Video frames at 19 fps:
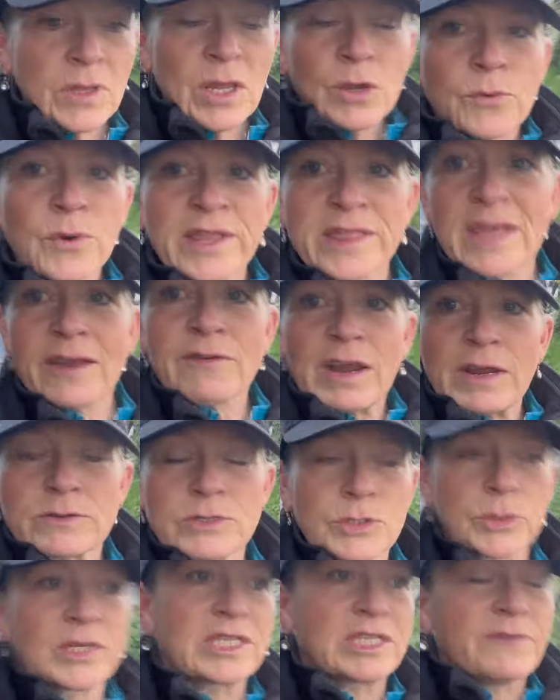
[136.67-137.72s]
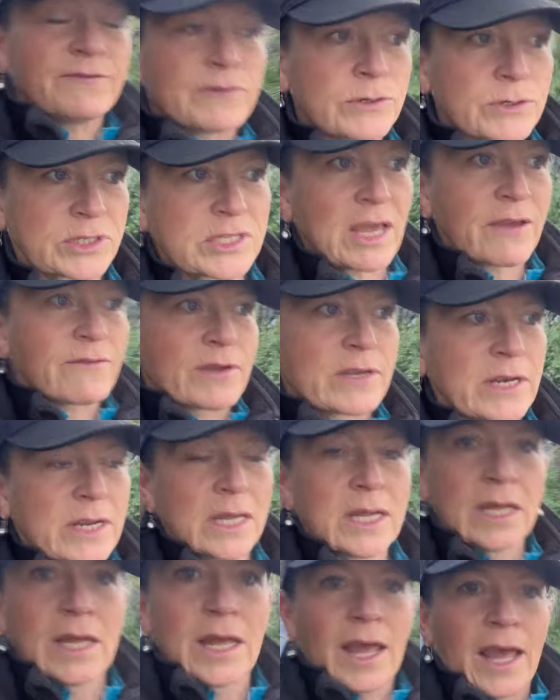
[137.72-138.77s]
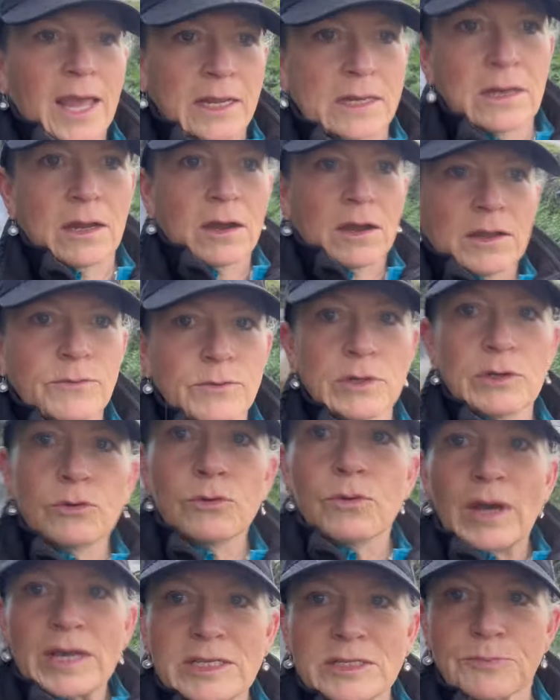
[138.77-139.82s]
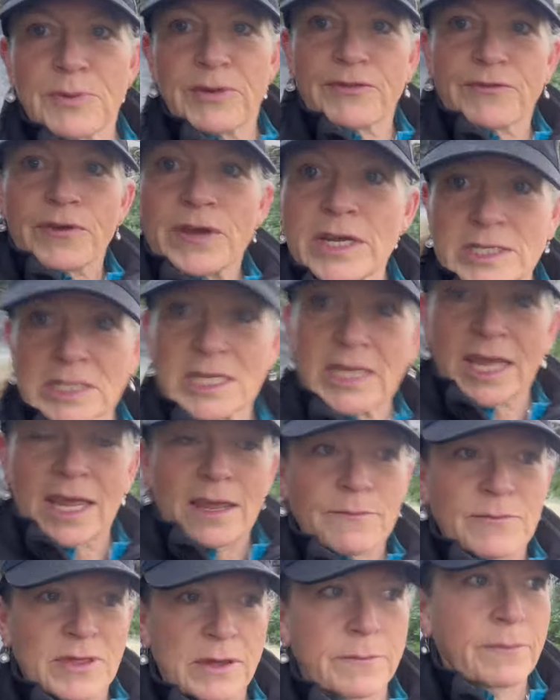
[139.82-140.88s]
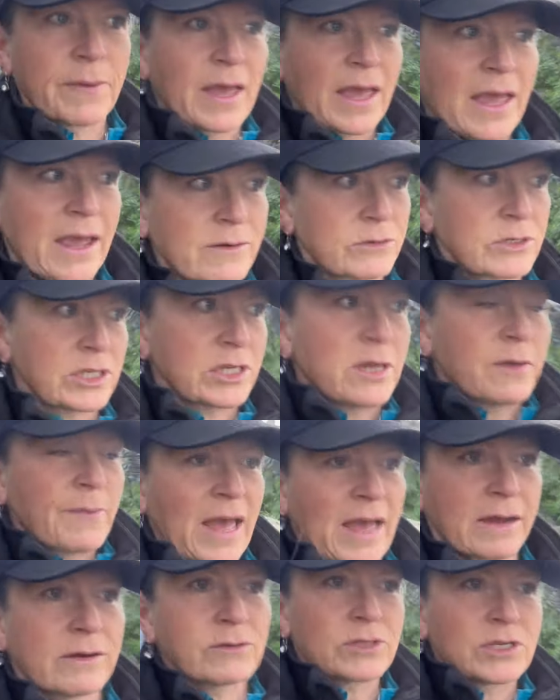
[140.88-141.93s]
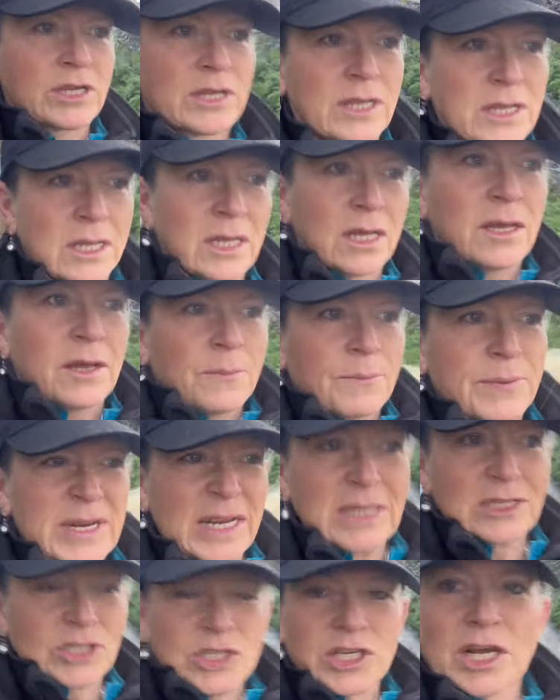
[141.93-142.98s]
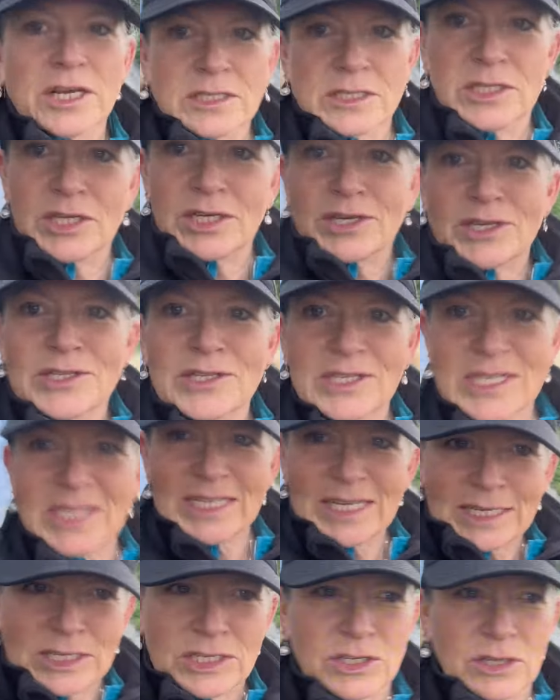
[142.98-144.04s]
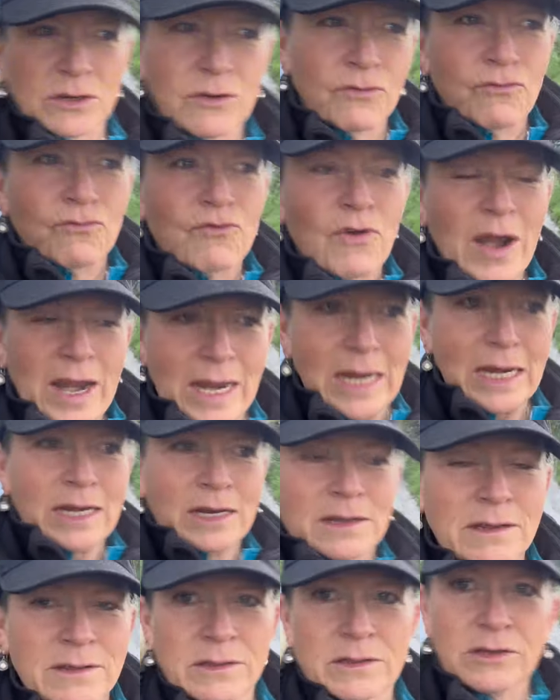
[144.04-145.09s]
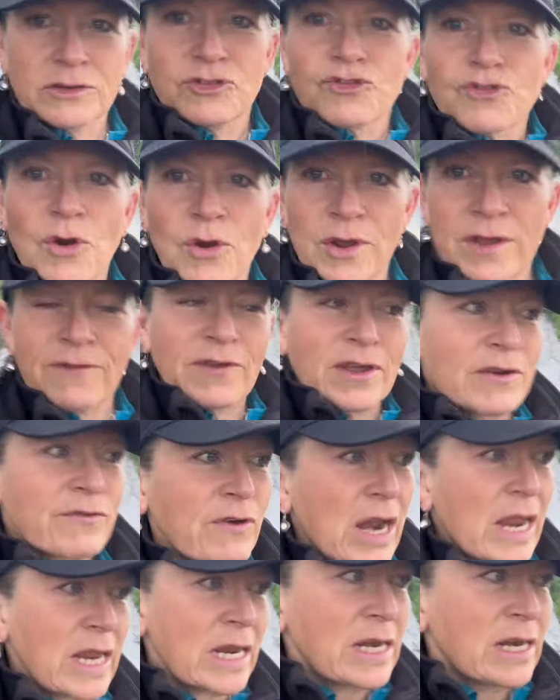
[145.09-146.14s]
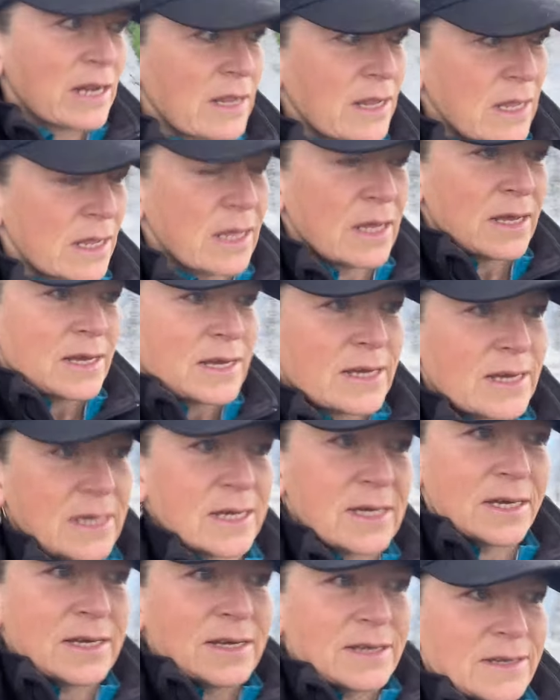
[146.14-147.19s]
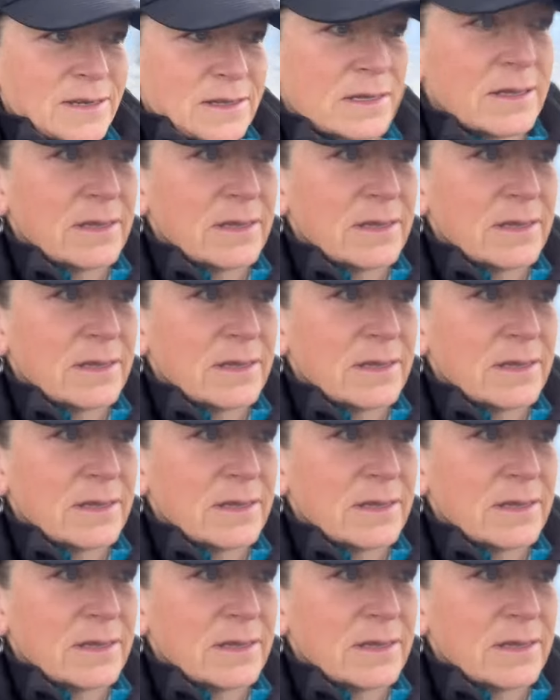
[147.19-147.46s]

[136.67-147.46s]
when they're out 24 7. And I will always prefer to keep them out and about but it's just the consistent rain, the driving rain uh,